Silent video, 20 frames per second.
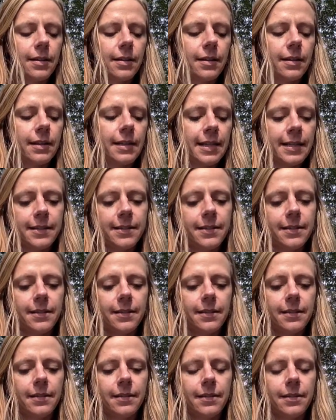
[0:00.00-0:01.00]
this
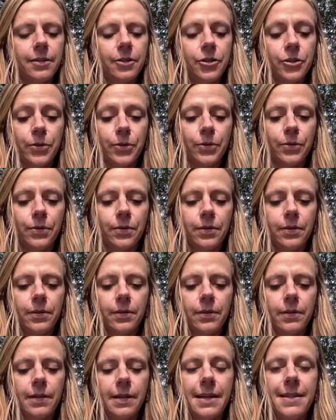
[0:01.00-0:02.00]
truth
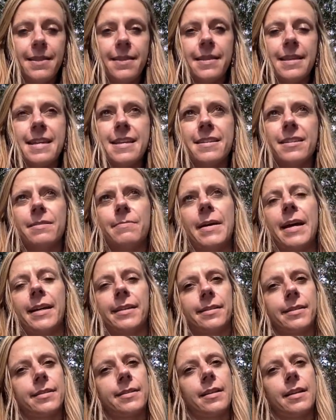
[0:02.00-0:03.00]
and these
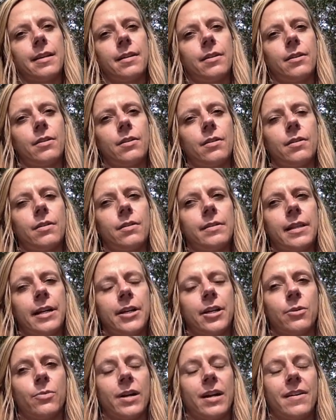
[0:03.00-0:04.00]
masks that
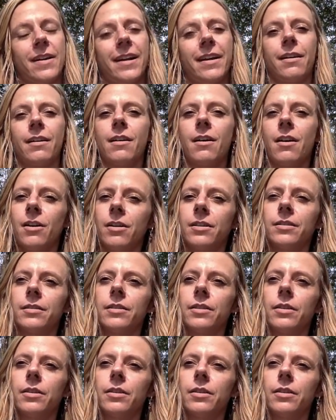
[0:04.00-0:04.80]
you're wearing aren't